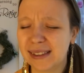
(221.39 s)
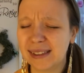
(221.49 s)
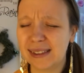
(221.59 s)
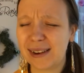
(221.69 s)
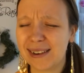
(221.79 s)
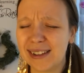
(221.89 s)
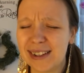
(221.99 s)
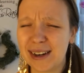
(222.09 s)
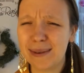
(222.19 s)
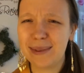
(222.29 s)
local
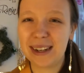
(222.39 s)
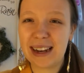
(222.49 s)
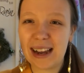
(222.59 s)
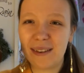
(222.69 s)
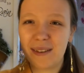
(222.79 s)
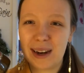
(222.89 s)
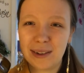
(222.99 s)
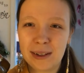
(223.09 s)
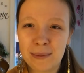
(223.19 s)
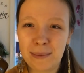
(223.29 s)
shop and I
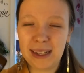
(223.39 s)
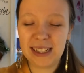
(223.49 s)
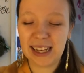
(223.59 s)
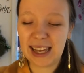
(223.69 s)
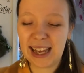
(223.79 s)
found milk